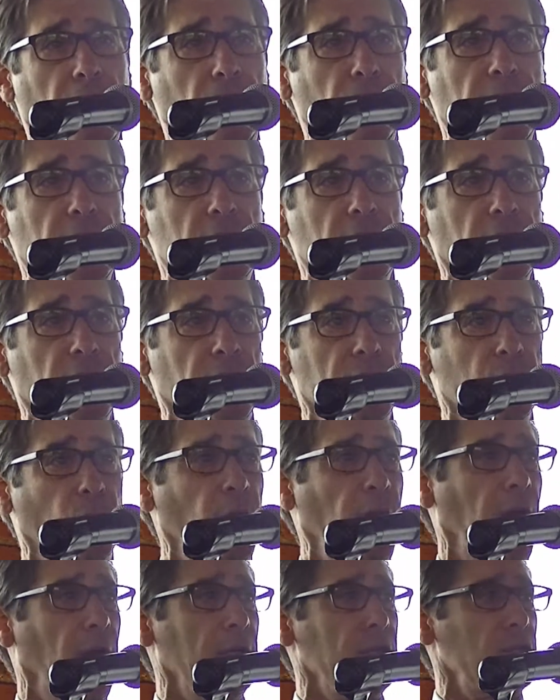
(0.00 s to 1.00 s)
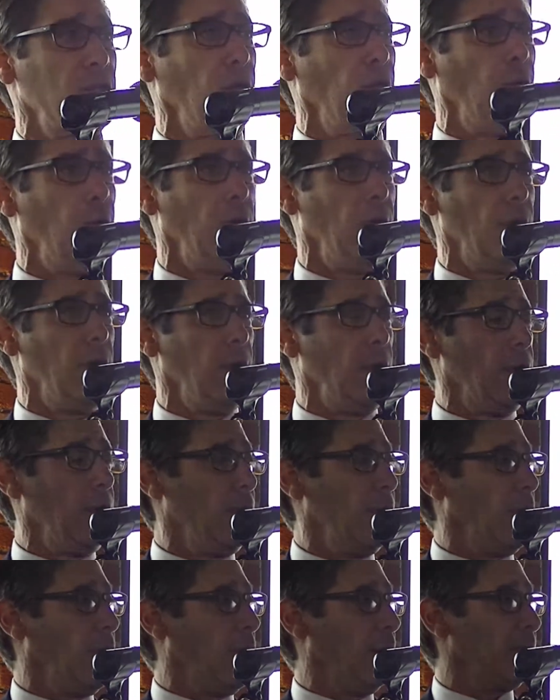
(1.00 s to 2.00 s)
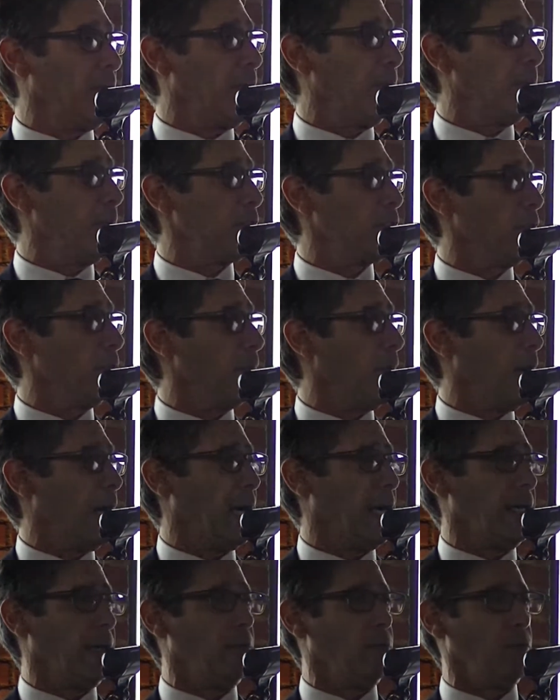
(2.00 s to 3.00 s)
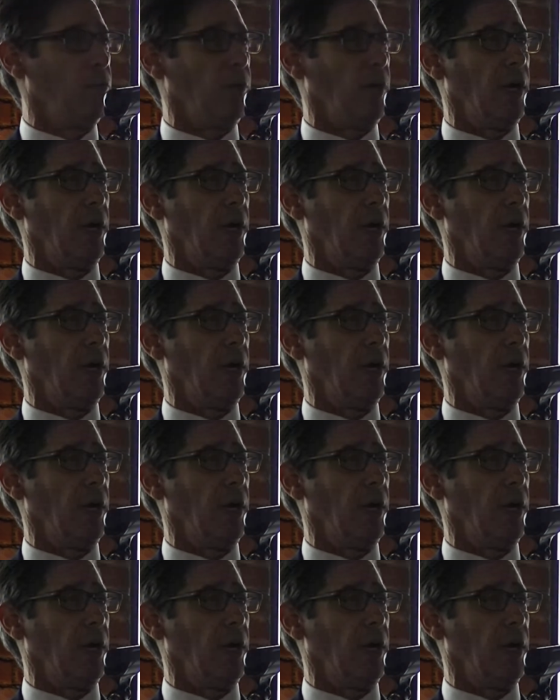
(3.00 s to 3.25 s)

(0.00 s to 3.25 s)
our region as well. So keep us in mind